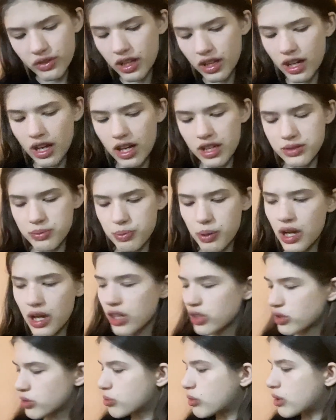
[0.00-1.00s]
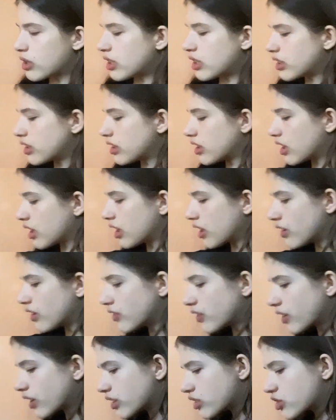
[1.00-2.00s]
as part 1 of
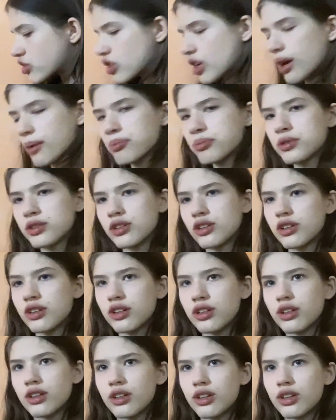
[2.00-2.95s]
chapter